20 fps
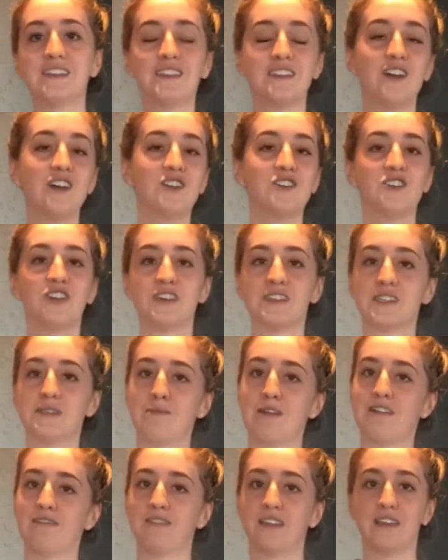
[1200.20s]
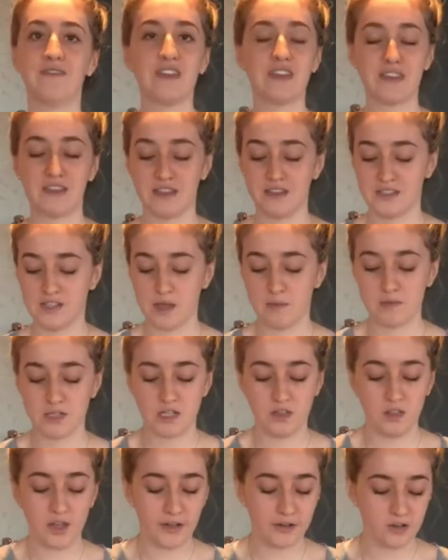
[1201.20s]
not just about leaving things up to
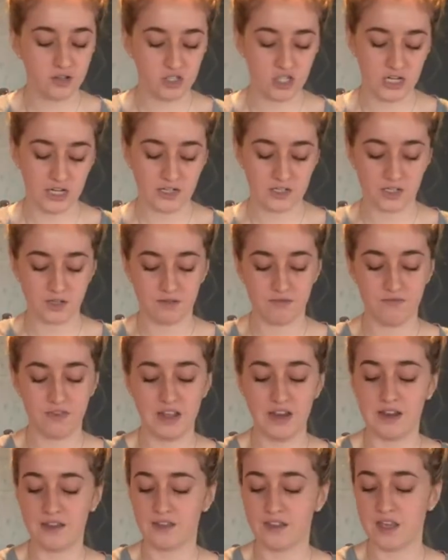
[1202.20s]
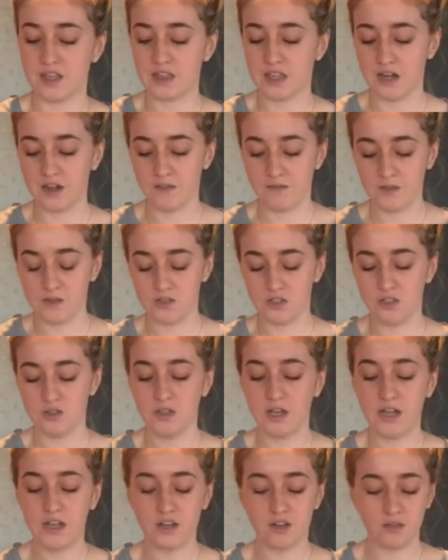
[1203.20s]
luck or chance or fate. I think that if you do
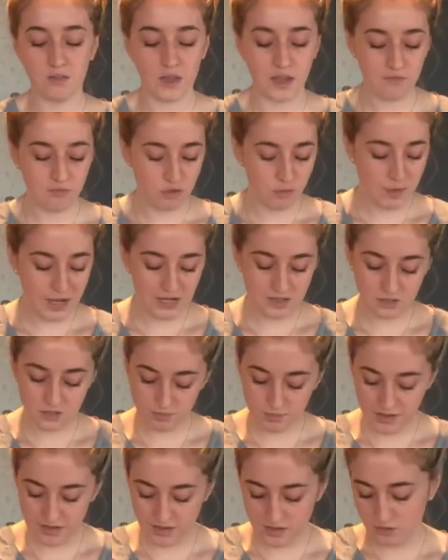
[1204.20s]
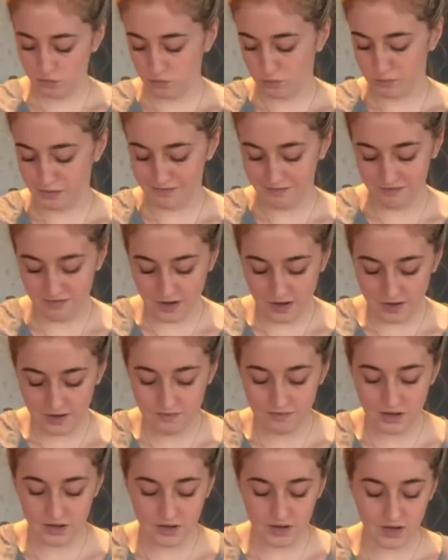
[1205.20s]
that, your life will pass you by and you'll be very,
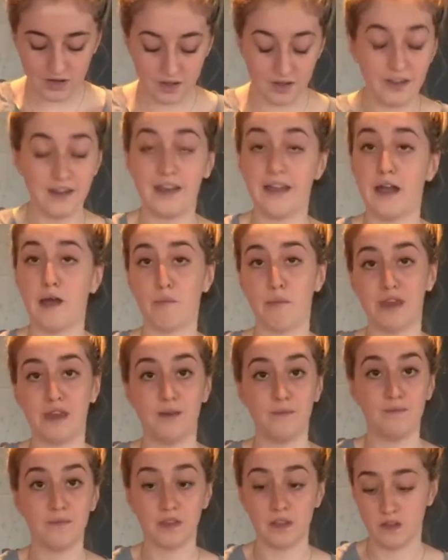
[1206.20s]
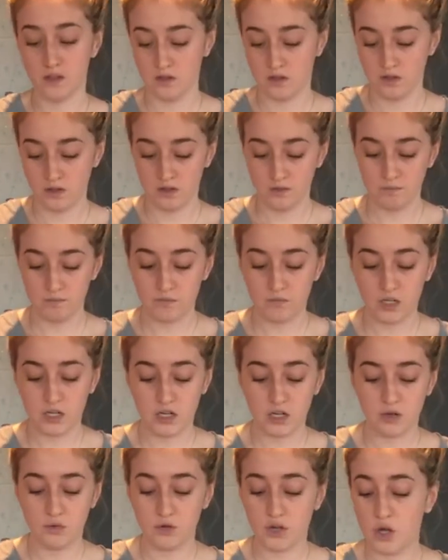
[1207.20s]
very unhappy. You
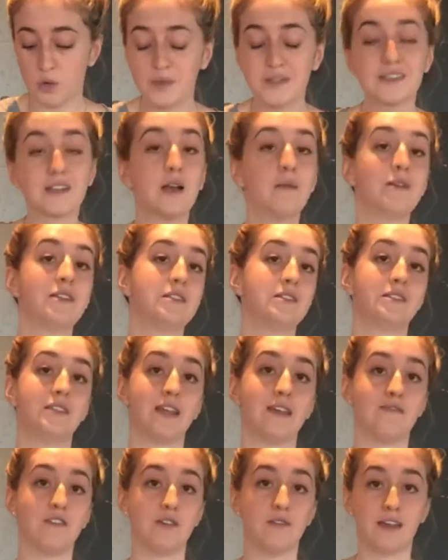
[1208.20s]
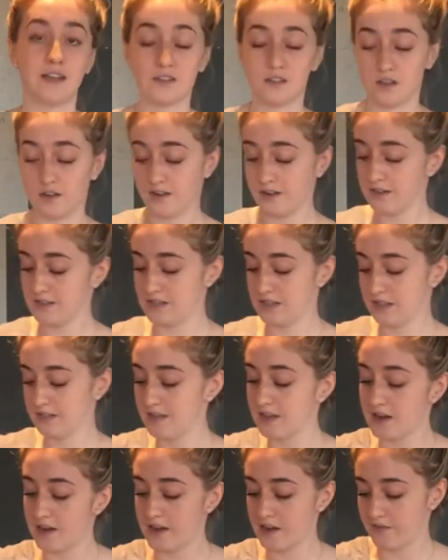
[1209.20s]
know, no one's coming to save you. That's the hardest thing
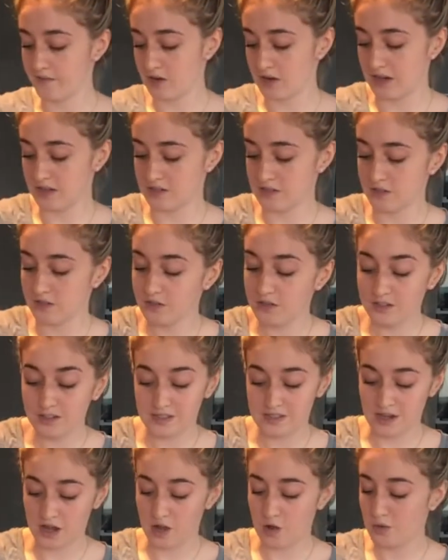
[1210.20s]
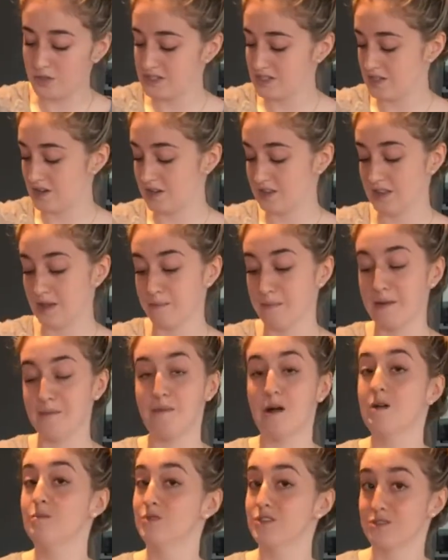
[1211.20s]
that I ever had to learn, because I always thought that my
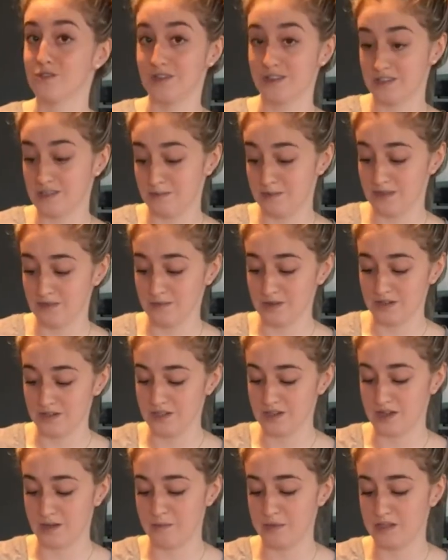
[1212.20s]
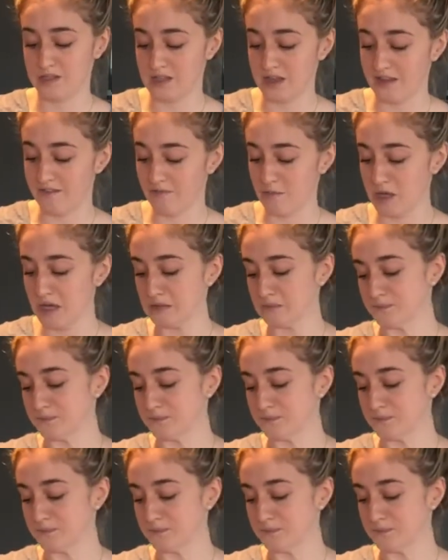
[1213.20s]
mom was going to be the one to come and save me.